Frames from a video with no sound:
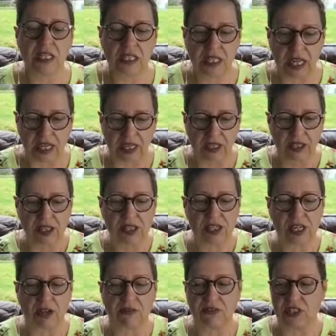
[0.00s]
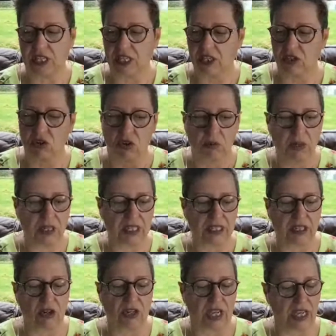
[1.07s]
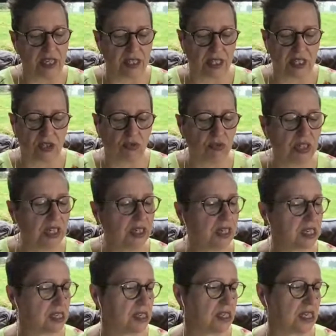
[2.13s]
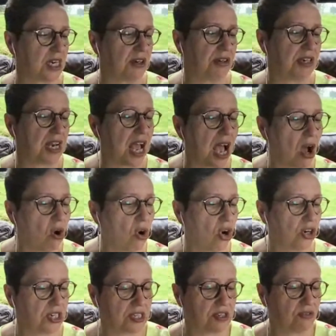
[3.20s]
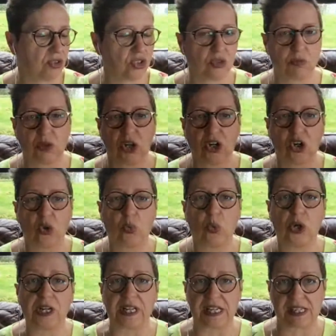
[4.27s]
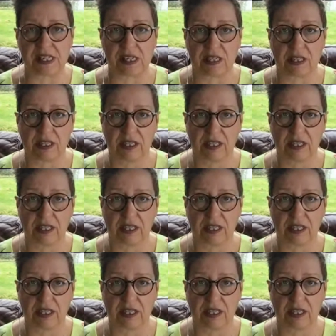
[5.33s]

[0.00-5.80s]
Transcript: Taking the stuff, taking all my, okay, is this really necessary now or is it for tomorrow or what is it?